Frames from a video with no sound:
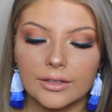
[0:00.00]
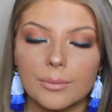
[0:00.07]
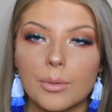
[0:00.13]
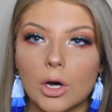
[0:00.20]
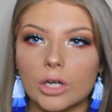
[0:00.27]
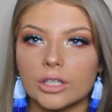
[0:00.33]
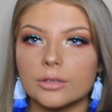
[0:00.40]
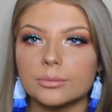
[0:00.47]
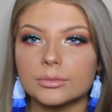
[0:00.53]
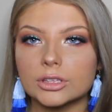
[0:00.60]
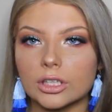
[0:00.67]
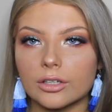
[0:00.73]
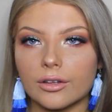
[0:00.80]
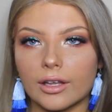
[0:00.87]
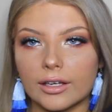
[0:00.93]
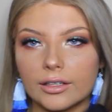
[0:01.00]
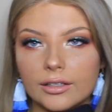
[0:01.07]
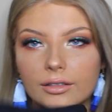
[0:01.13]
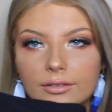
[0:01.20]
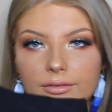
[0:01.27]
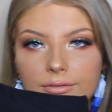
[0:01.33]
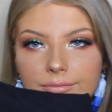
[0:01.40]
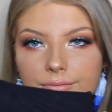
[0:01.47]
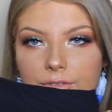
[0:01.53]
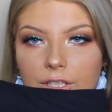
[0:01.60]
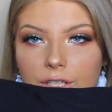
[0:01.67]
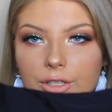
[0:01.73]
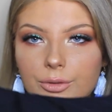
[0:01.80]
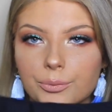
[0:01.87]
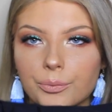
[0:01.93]
The bottoms are like,
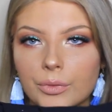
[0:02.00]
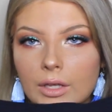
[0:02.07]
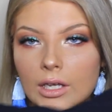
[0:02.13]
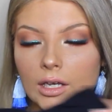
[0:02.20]
you know,